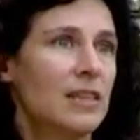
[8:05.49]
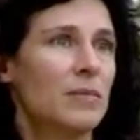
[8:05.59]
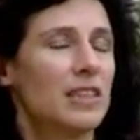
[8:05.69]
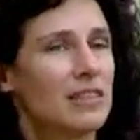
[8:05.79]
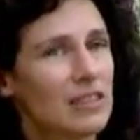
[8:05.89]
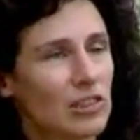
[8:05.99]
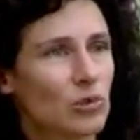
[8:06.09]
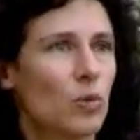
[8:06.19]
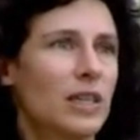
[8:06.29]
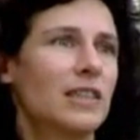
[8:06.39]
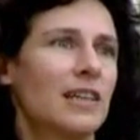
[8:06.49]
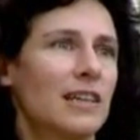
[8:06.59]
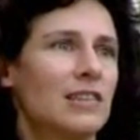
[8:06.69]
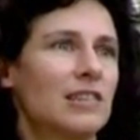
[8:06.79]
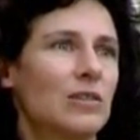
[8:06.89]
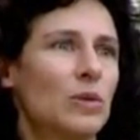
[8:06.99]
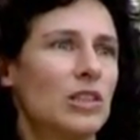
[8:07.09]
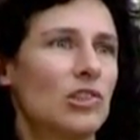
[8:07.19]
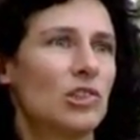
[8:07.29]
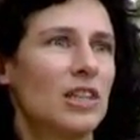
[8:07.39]
Because this is one case in
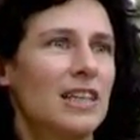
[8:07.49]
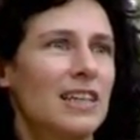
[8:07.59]
which